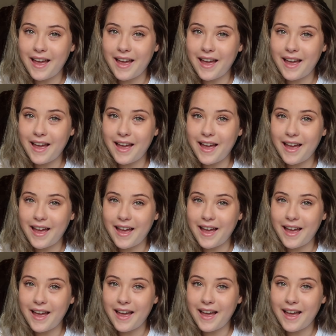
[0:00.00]

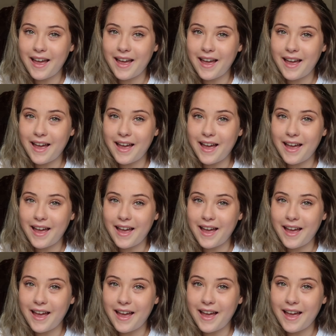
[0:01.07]

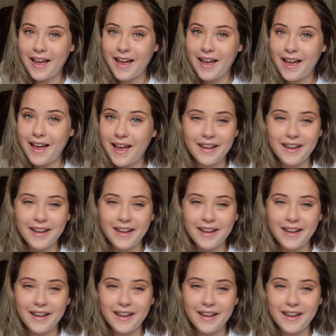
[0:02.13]
(no one is talking)